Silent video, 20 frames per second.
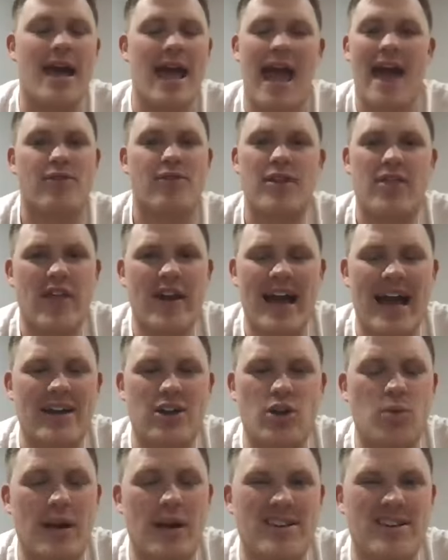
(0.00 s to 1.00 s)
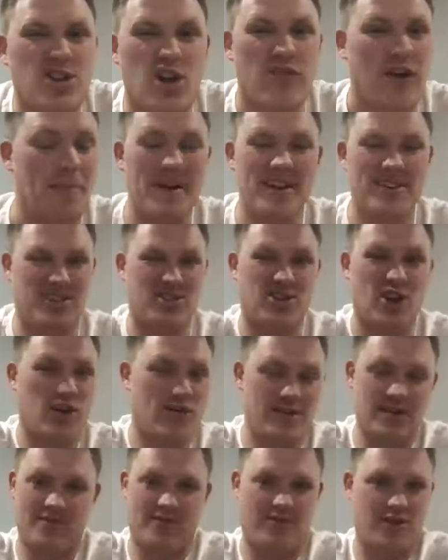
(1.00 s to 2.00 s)
Everything I do when I serve, I'm not
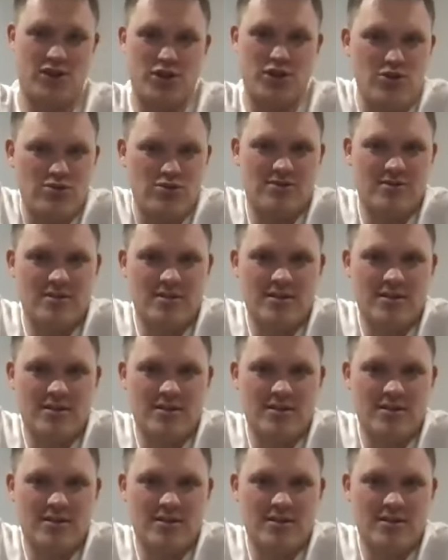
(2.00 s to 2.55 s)
serving it for you.